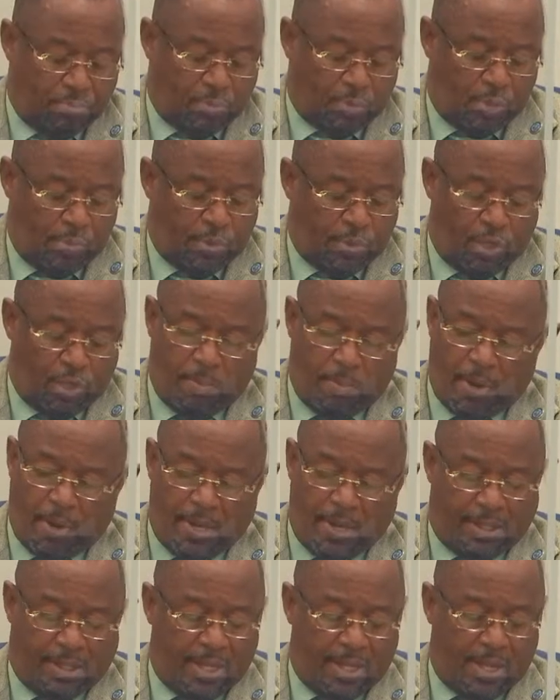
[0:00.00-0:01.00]
Commissioner
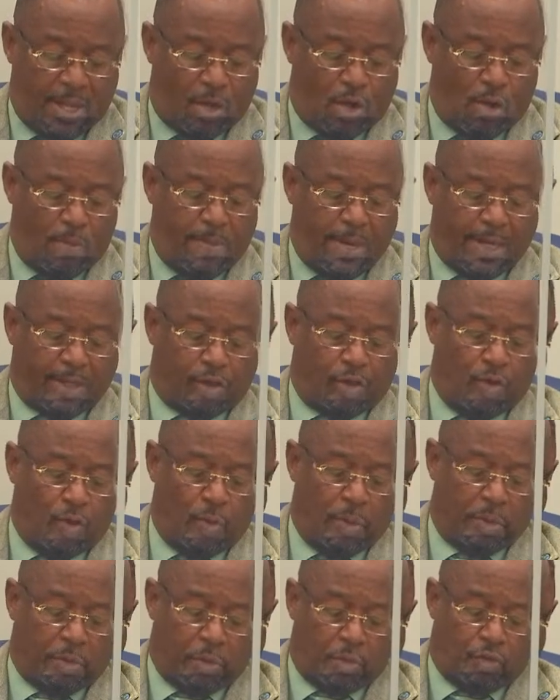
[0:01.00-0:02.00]
Berry, I think I'll come back to
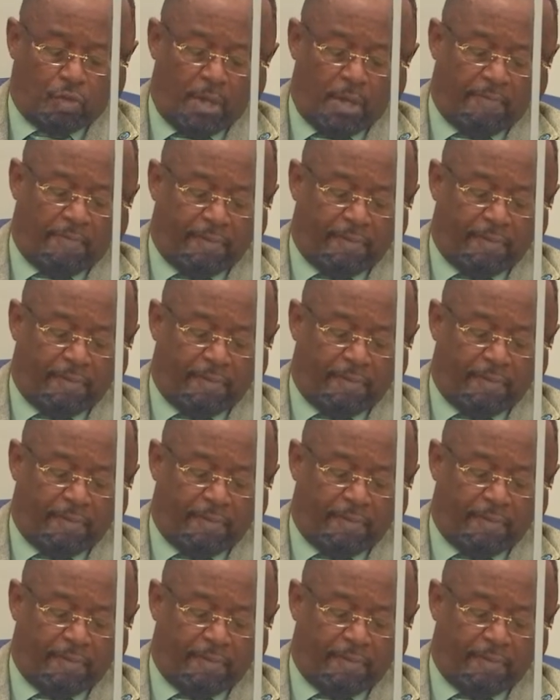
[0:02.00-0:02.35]
you to try to